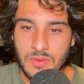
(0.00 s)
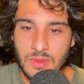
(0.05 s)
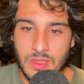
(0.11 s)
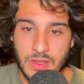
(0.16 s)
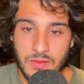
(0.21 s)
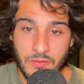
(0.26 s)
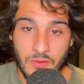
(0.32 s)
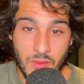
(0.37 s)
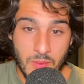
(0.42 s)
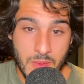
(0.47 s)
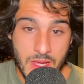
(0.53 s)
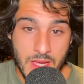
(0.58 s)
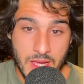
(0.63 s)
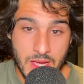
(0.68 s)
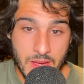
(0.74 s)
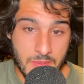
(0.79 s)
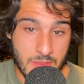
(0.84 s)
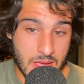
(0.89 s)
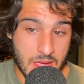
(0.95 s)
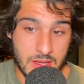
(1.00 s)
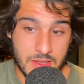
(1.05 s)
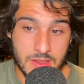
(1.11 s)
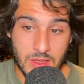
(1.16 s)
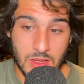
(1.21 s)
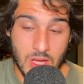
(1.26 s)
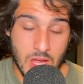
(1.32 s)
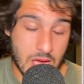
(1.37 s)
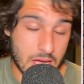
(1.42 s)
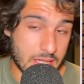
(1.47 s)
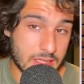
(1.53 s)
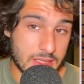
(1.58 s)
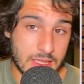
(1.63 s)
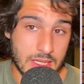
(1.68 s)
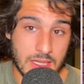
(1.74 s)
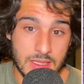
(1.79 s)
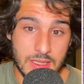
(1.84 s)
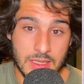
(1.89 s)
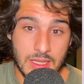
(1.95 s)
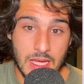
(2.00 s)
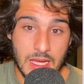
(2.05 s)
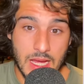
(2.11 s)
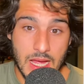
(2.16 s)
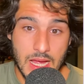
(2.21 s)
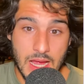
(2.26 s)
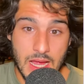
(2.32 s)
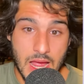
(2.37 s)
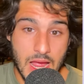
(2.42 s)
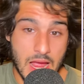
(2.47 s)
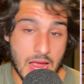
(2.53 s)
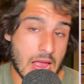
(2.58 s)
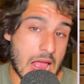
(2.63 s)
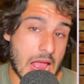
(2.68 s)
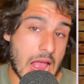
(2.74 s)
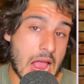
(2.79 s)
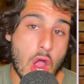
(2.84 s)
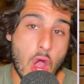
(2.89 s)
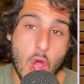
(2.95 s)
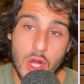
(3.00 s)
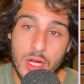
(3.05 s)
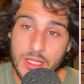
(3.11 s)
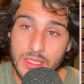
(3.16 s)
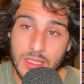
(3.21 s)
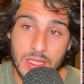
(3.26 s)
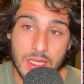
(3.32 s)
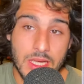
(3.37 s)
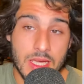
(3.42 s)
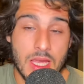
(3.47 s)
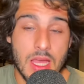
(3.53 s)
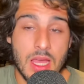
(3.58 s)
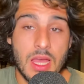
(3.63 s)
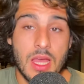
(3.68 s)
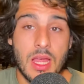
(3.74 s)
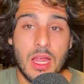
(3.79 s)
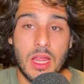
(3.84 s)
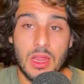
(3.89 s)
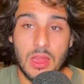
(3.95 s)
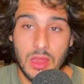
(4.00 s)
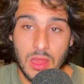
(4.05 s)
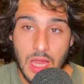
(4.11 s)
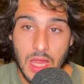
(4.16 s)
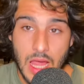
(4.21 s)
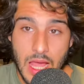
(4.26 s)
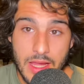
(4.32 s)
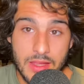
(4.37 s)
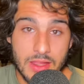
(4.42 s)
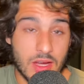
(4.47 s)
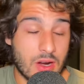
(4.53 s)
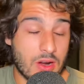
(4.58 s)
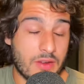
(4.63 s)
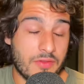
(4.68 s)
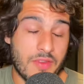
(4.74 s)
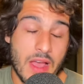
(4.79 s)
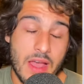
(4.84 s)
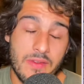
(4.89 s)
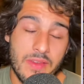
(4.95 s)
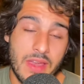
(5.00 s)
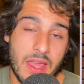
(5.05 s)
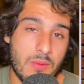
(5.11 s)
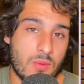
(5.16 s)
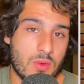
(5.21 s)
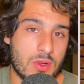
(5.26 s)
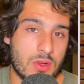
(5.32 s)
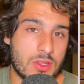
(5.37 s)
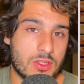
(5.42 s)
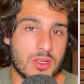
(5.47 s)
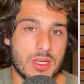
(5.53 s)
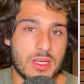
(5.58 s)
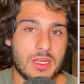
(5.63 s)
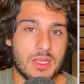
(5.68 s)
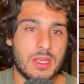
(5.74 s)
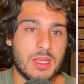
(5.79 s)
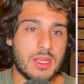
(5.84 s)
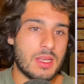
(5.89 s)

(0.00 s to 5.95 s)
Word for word: and for me, it makes a lot of sense. Like I, I, I honestly like they're on a five game win streak.